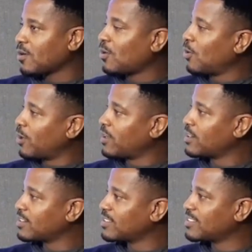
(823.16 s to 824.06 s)
Or
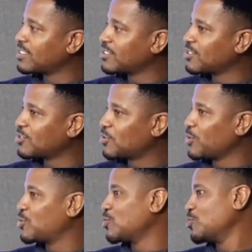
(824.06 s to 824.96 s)
do
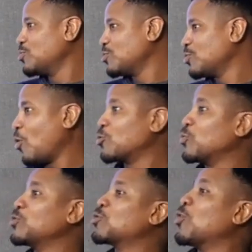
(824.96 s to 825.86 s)

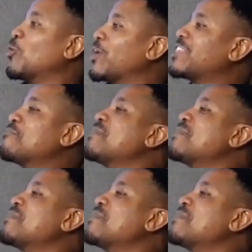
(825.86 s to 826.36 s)
we throw away the